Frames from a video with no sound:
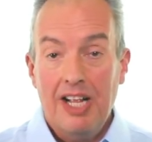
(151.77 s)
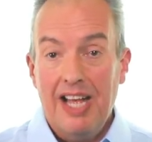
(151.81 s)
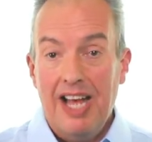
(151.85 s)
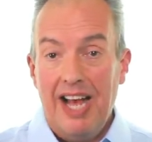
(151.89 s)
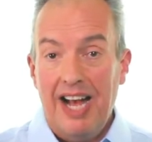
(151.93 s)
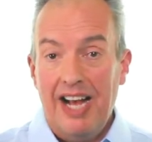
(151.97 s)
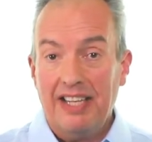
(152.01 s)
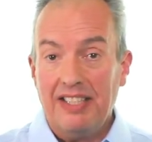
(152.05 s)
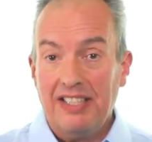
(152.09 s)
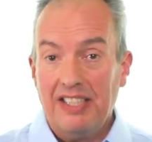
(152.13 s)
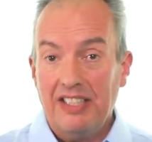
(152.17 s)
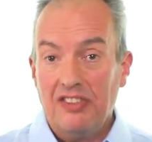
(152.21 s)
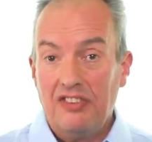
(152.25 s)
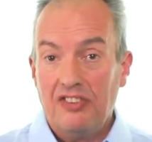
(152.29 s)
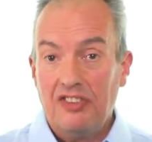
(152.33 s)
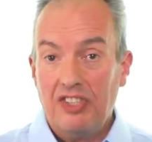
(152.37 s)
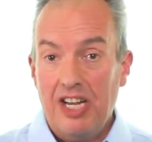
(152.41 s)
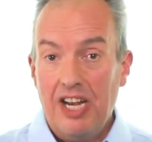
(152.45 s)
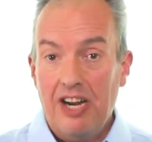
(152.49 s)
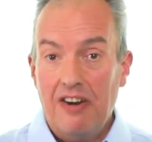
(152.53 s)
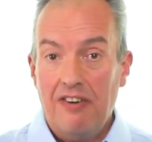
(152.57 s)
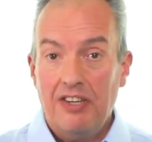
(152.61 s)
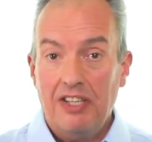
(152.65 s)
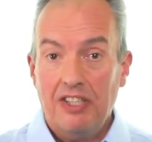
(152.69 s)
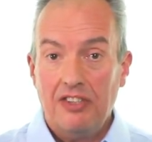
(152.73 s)
and in
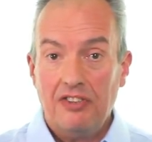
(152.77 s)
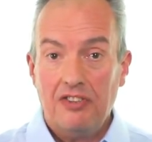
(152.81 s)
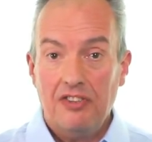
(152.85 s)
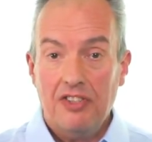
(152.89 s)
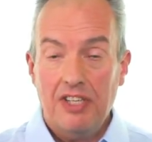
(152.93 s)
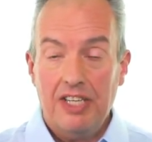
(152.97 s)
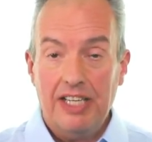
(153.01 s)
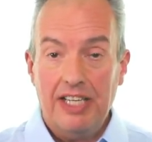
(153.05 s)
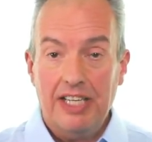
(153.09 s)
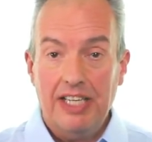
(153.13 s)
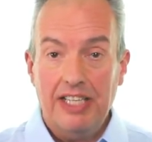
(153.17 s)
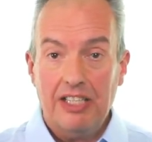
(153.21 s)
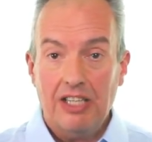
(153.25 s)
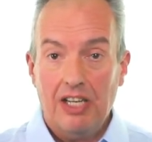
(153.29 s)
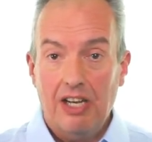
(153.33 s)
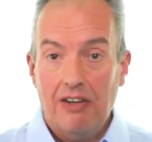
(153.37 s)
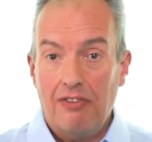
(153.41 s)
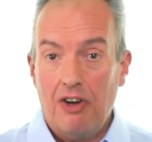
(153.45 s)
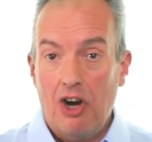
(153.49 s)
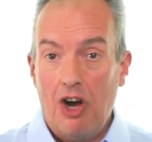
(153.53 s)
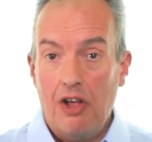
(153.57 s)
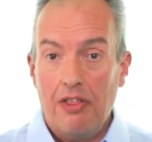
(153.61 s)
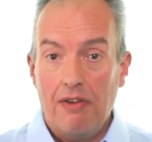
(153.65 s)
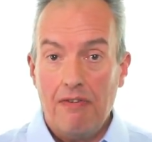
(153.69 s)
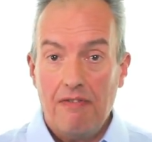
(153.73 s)
serious need of
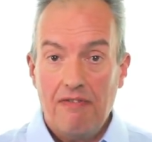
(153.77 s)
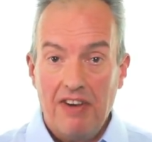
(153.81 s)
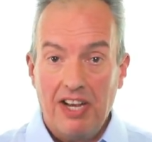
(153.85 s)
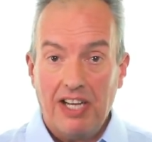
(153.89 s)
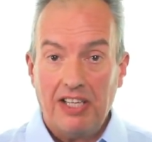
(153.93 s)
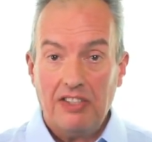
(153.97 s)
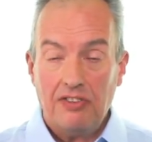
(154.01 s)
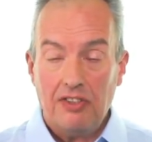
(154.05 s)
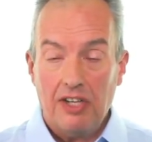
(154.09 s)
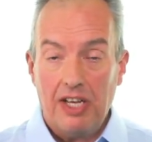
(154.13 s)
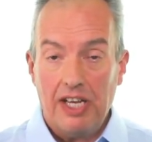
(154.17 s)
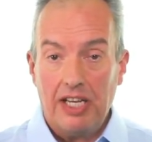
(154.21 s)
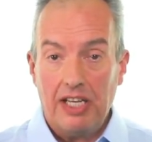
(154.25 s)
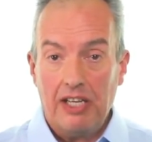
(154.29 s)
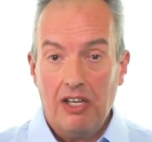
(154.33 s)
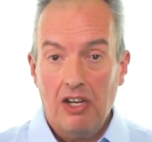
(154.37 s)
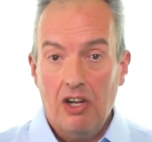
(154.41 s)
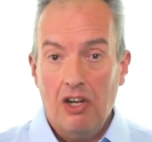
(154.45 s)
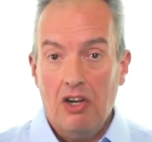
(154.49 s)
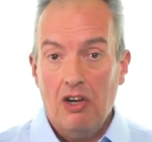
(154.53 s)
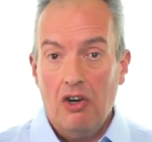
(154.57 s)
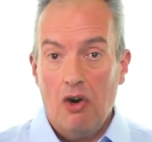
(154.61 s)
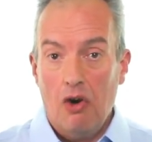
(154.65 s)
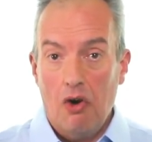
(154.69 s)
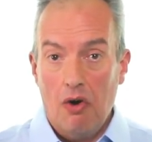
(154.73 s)
either fixing
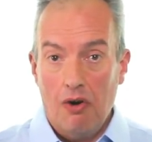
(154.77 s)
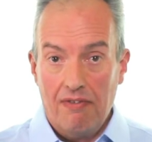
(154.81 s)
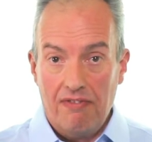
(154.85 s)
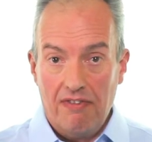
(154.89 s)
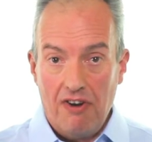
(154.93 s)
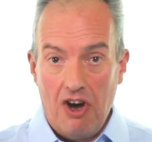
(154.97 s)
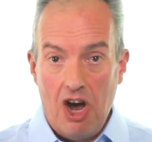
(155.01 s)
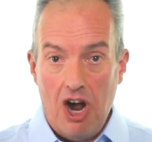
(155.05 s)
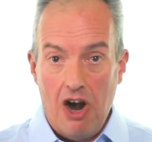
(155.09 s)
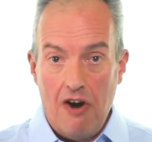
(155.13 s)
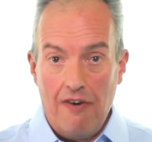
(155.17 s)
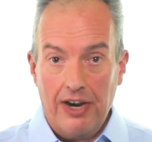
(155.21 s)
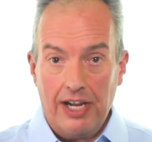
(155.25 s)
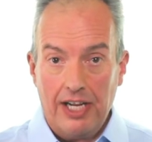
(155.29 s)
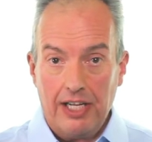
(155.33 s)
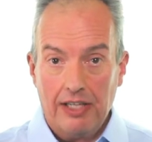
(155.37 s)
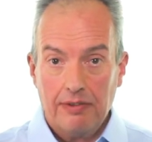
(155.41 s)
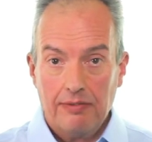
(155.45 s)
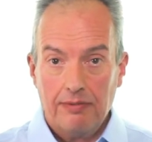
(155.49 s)
or firing.